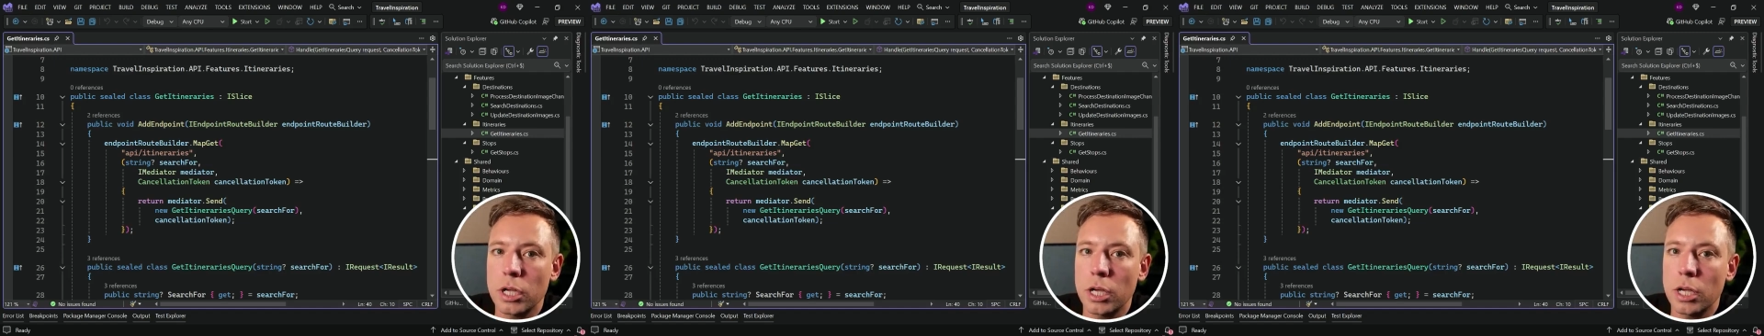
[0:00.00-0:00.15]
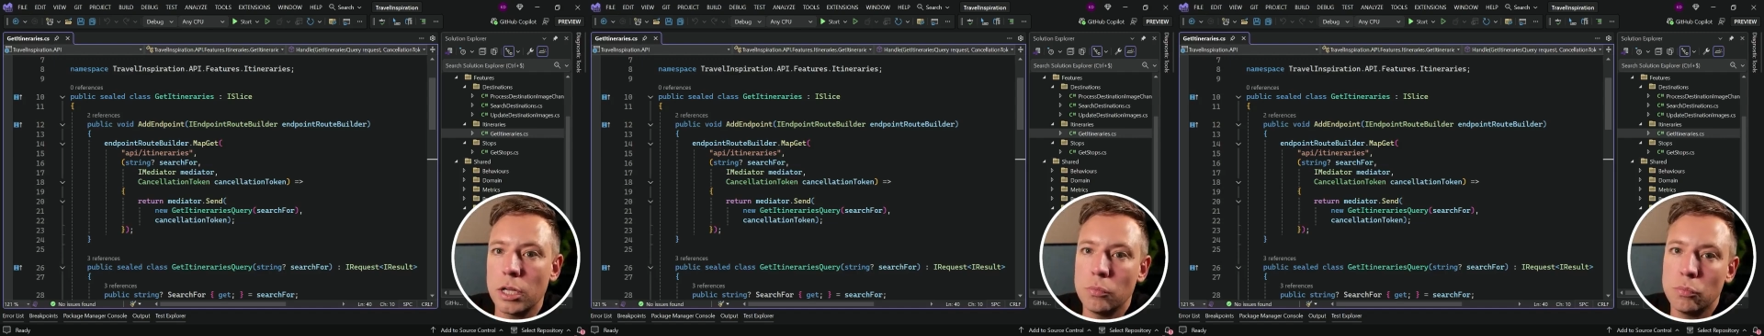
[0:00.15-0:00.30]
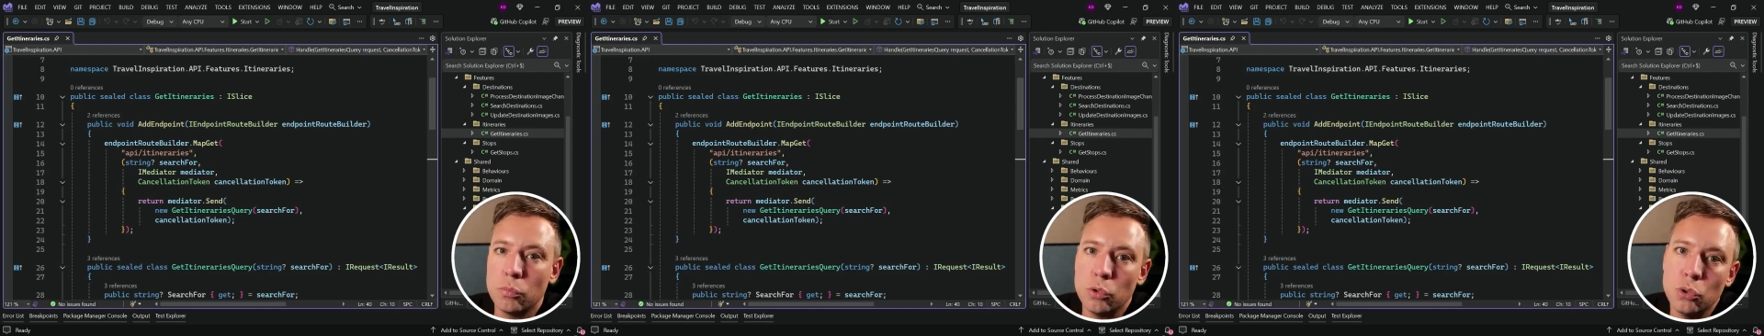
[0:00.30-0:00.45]

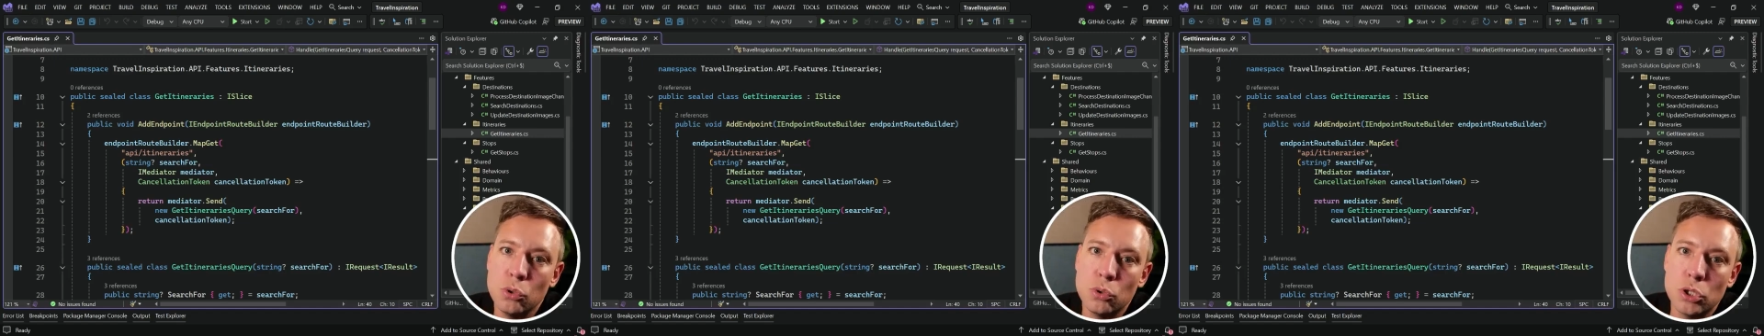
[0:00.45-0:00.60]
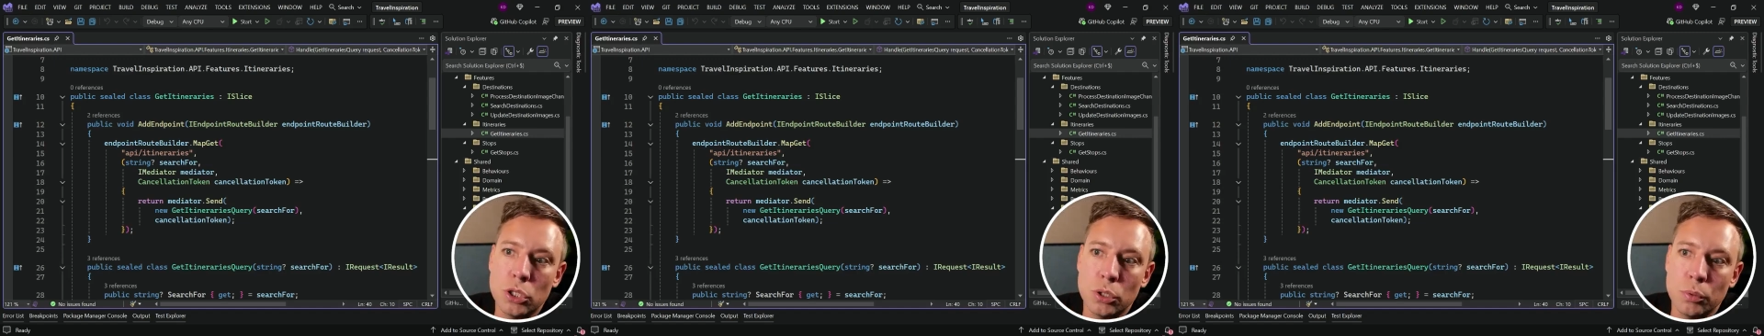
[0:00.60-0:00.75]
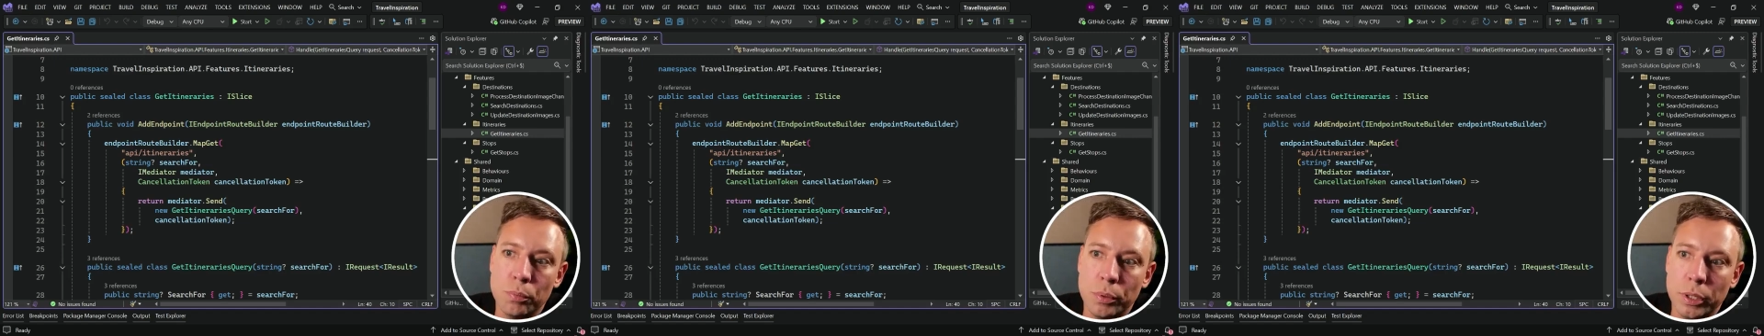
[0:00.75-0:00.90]
and use
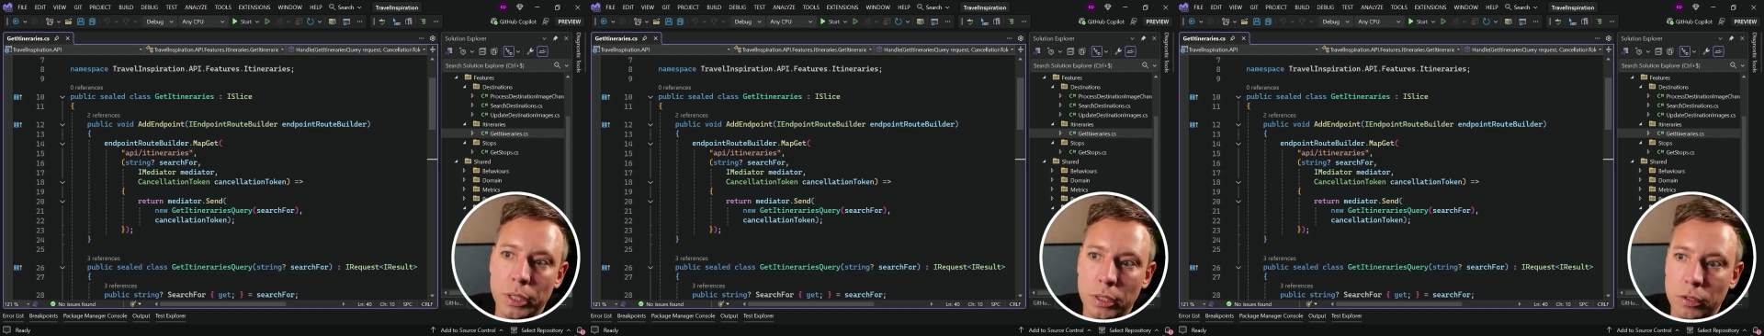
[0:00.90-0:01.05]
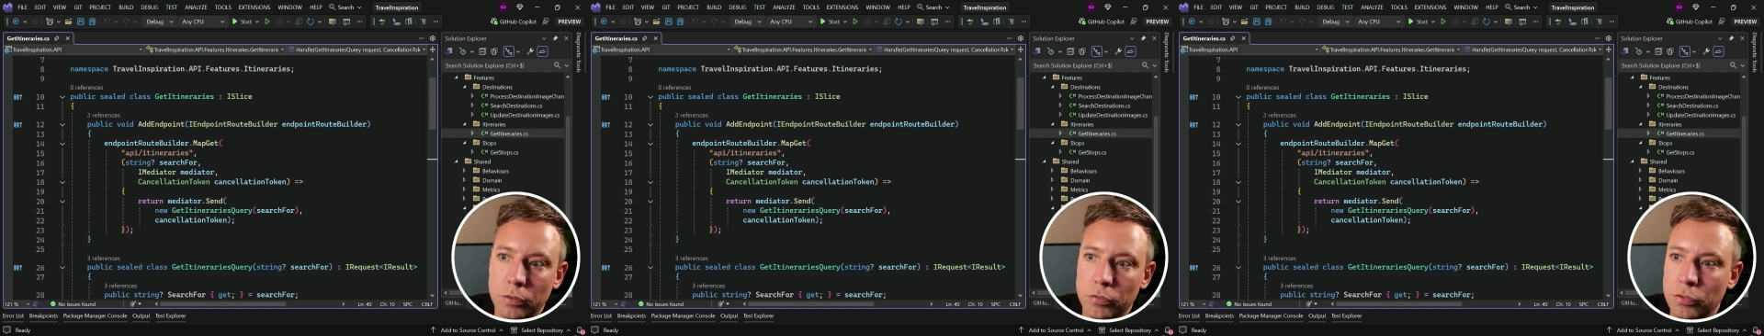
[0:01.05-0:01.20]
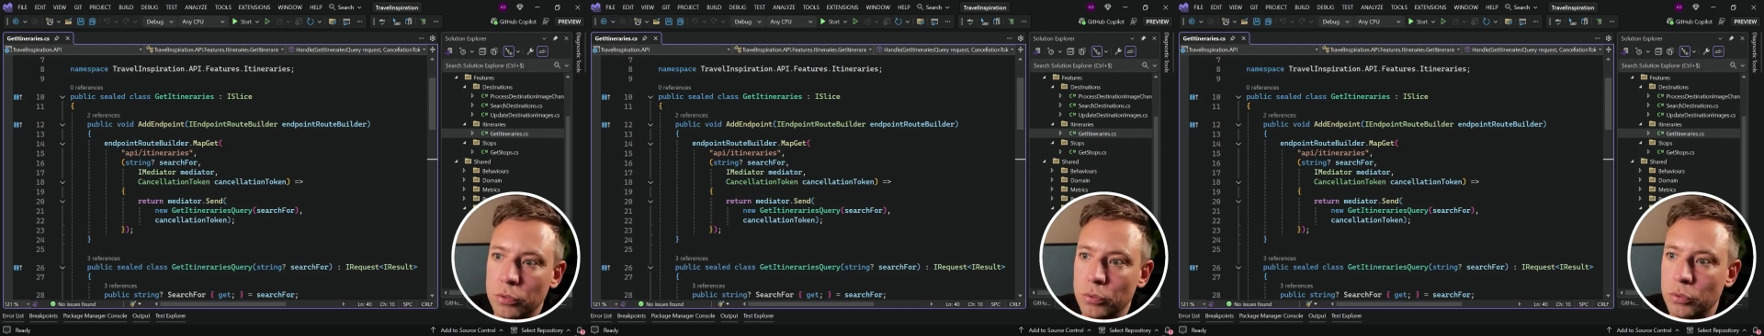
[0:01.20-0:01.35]
it to
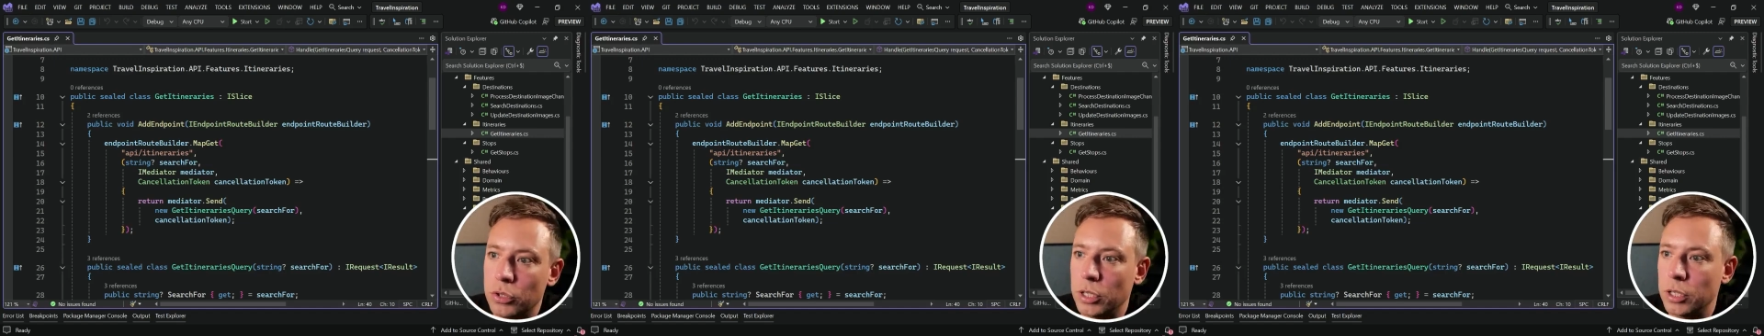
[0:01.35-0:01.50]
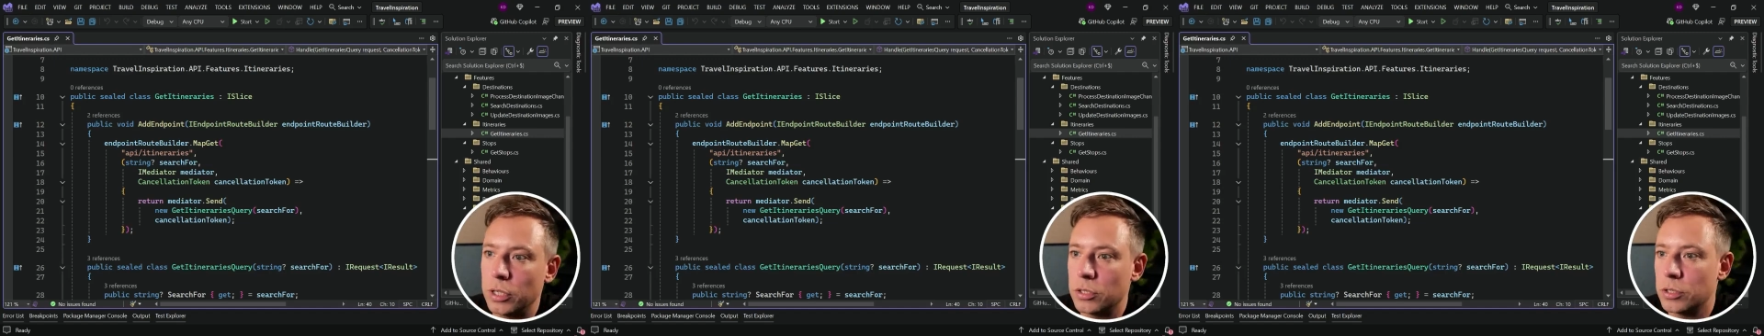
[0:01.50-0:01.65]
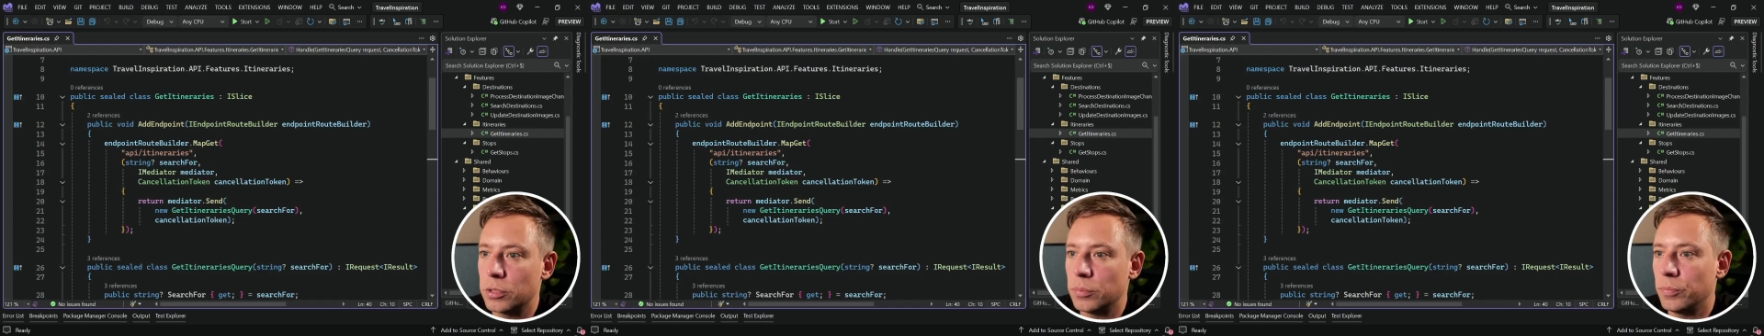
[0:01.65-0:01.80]
build a few
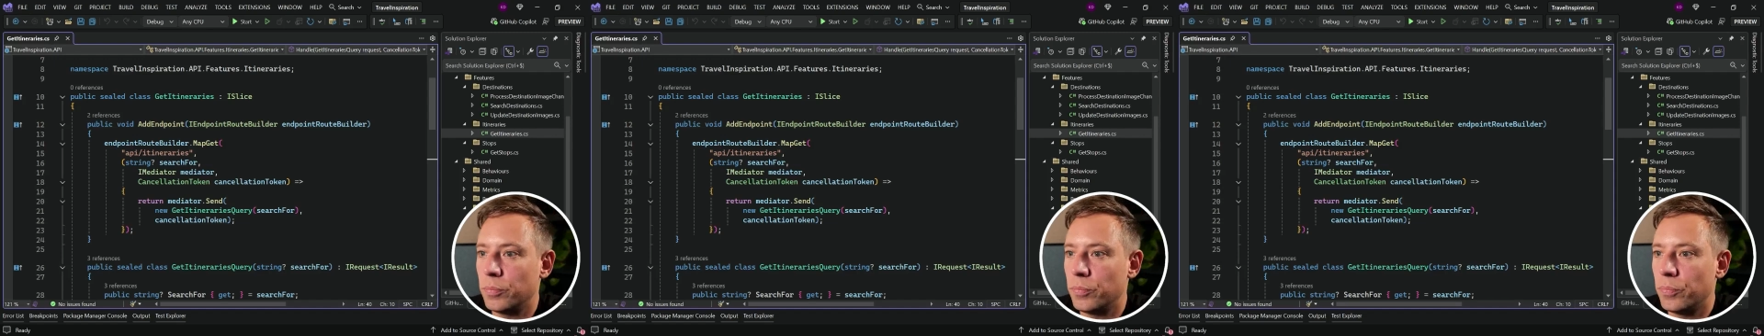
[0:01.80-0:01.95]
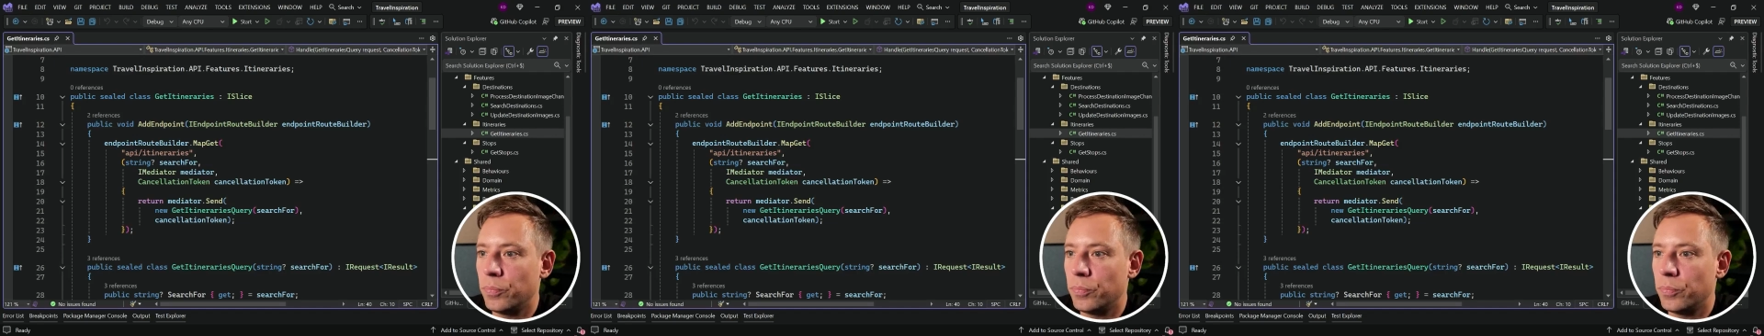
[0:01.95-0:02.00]
things.